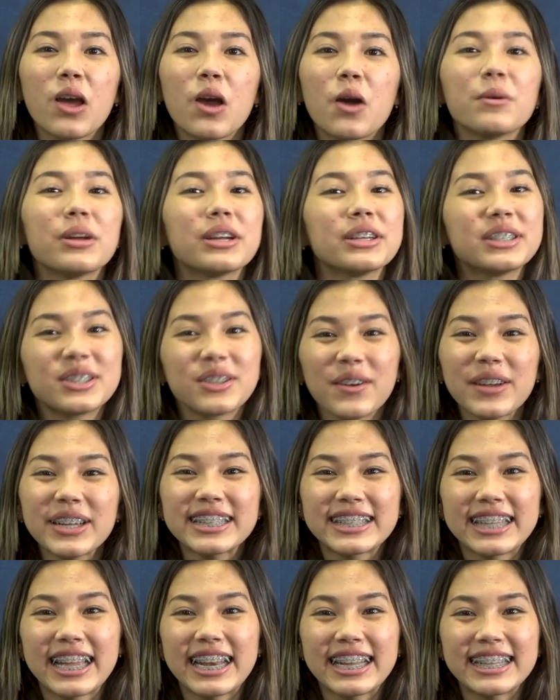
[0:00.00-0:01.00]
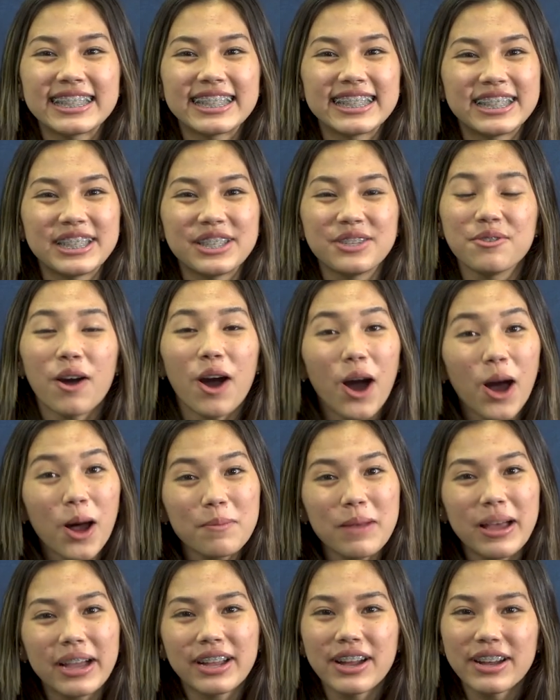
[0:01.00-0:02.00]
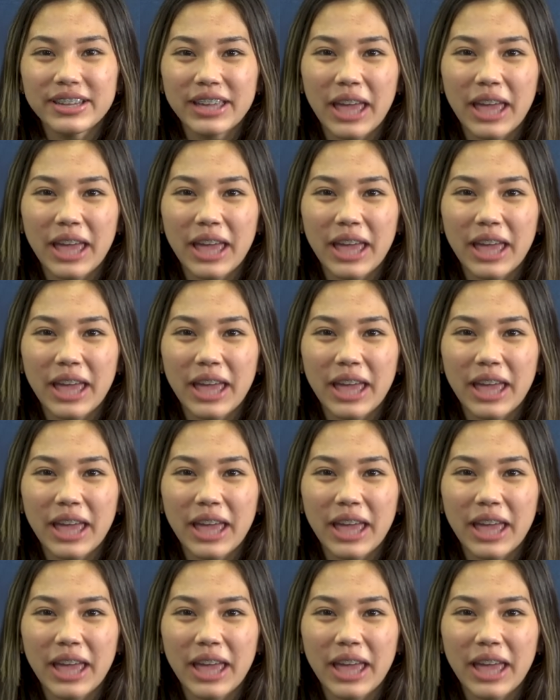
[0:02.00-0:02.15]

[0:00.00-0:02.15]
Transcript: We are so excited to see you all back on